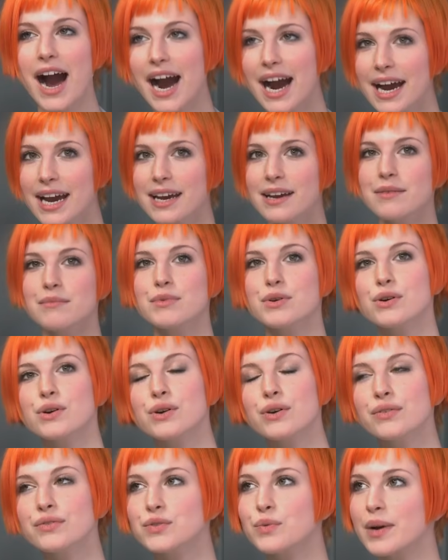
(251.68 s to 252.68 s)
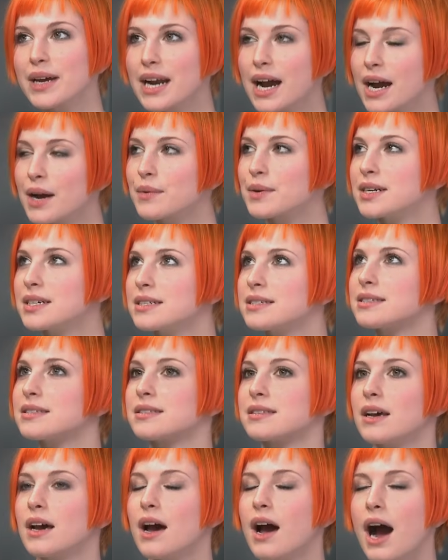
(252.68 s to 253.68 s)
I moved when I
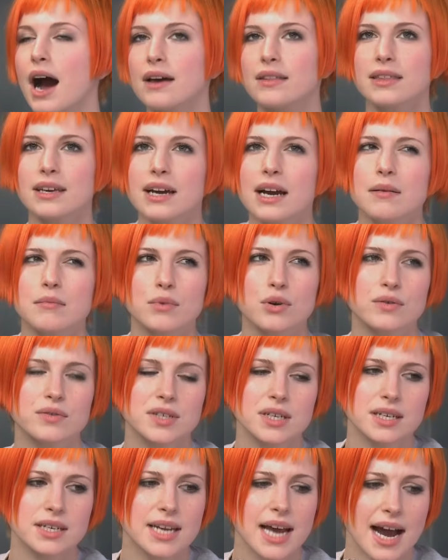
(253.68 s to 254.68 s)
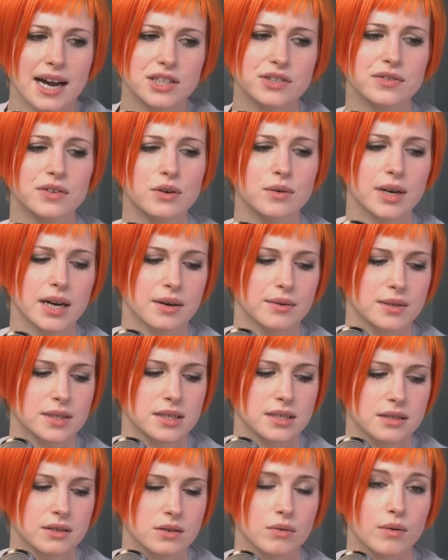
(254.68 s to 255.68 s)
was. I think I moved to Nashville when I
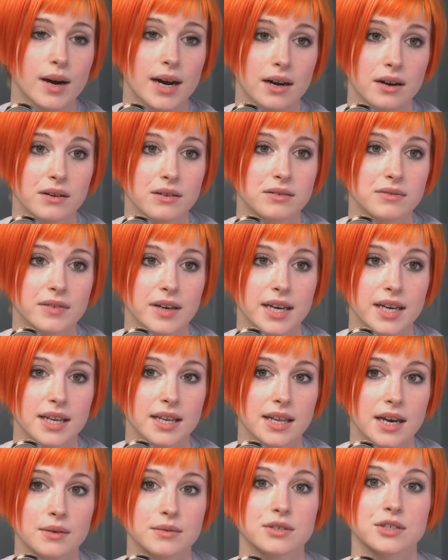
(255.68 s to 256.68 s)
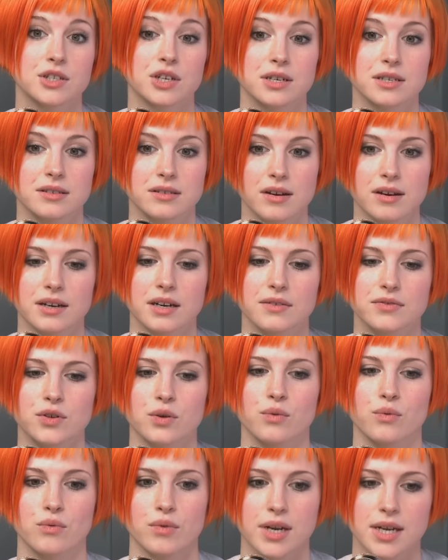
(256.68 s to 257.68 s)
was 12, and that was just long enough
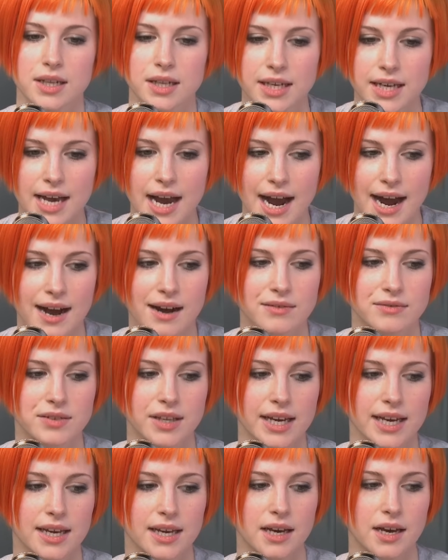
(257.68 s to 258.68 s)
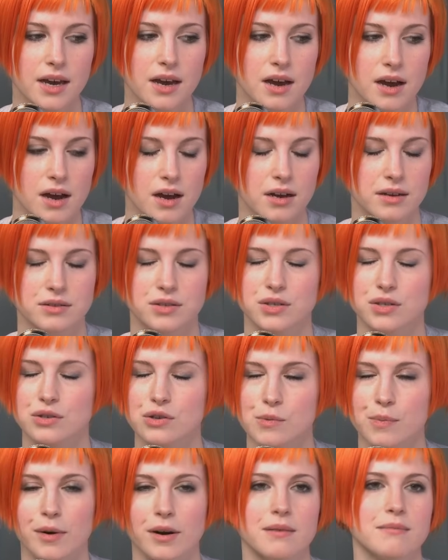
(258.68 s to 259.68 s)
to really have like a
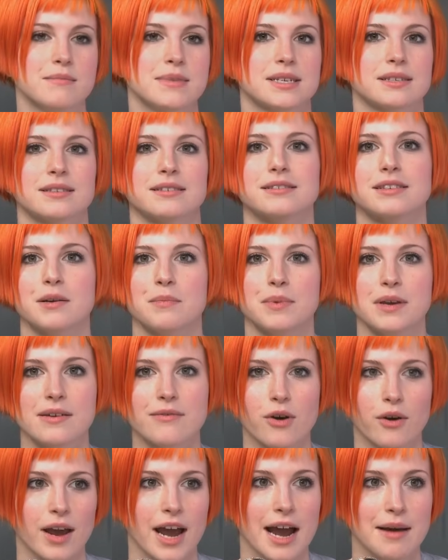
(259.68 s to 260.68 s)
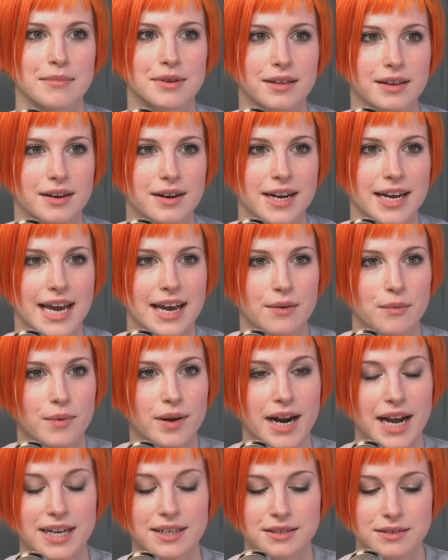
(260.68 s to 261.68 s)
super Mississippi vocabulary. And
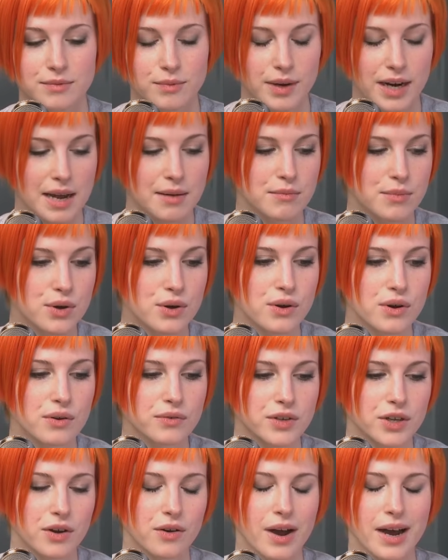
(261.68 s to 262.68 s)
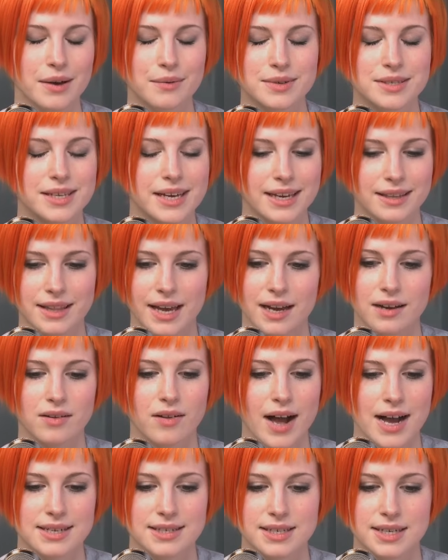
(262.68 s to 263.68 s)
when I when I moved, you know, I was like that
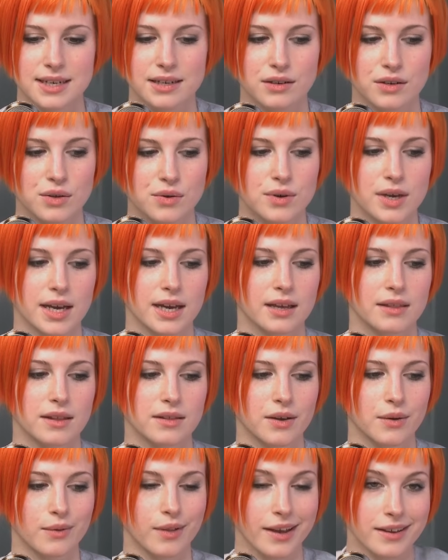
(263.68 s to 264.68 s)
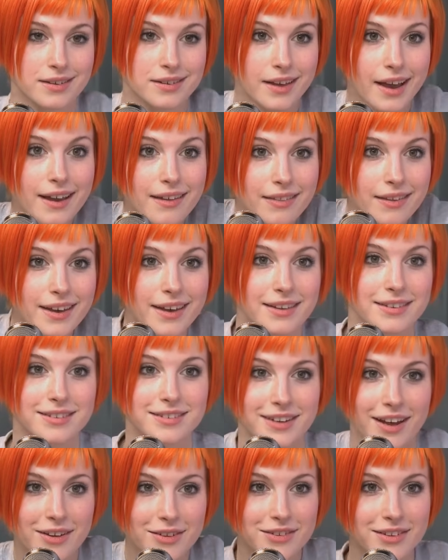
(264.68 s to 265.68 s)
classic new kid that they were like, say this,
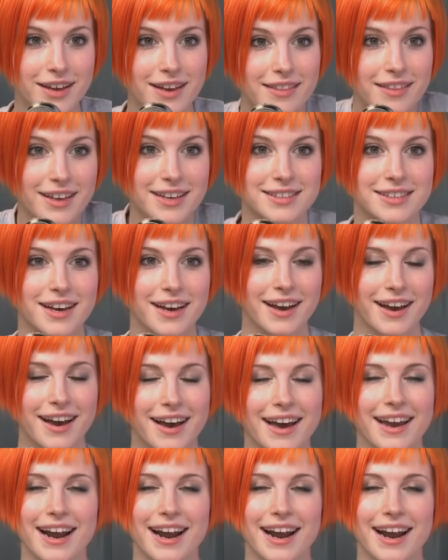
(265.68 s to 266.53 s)
and I'll say this. Mm-hmm.